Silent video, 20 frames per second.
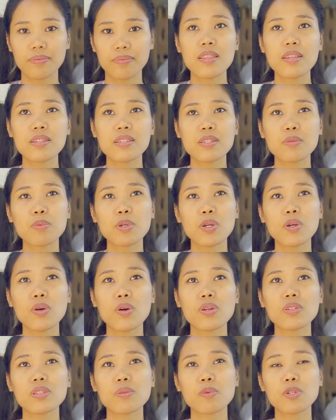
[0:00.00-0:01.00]
This is
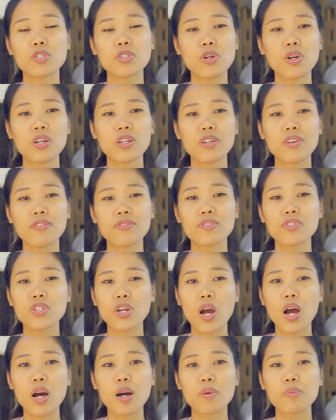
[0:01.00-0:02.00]
because the majority of
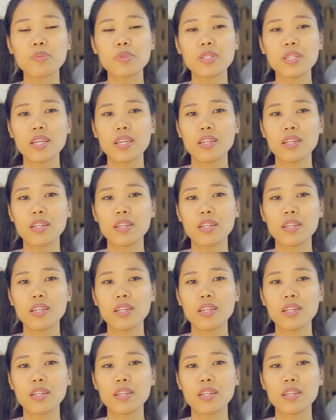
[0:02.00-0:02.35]
jobs